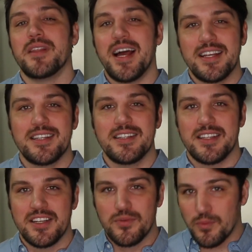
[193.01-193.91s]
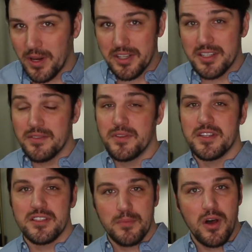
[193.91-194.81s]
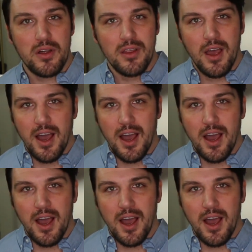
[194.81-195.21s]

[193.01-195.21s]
licensed is relatively small.